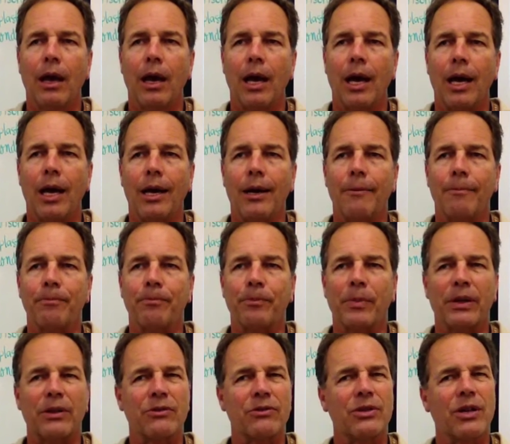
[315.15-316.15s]

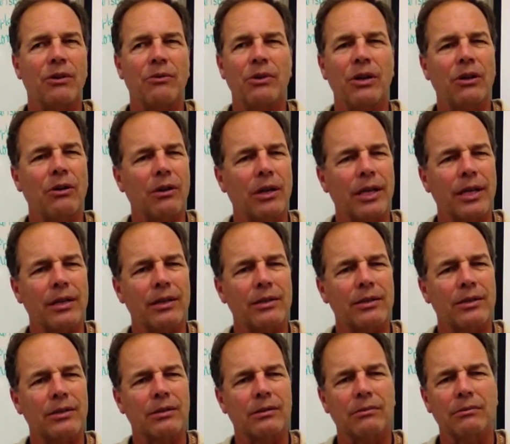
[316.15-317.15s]
But there's no
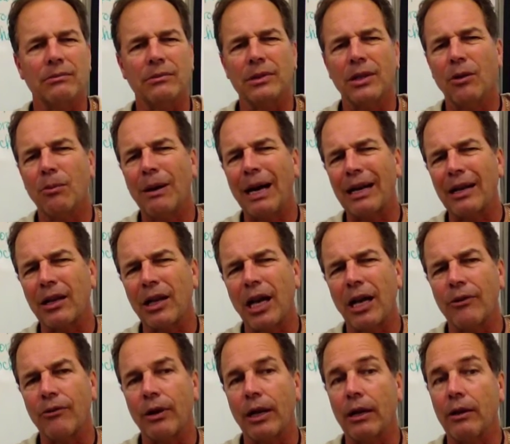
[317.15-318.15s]
nucleus, no
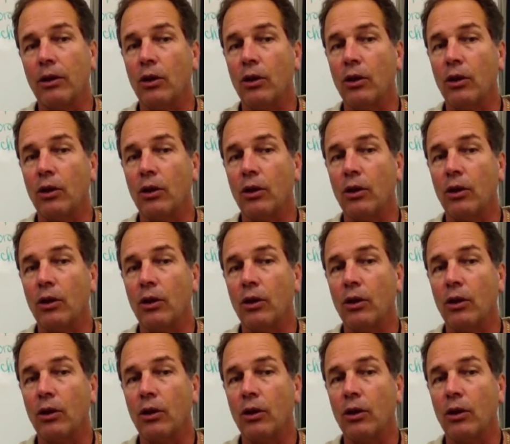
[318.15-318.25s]
mitochondria.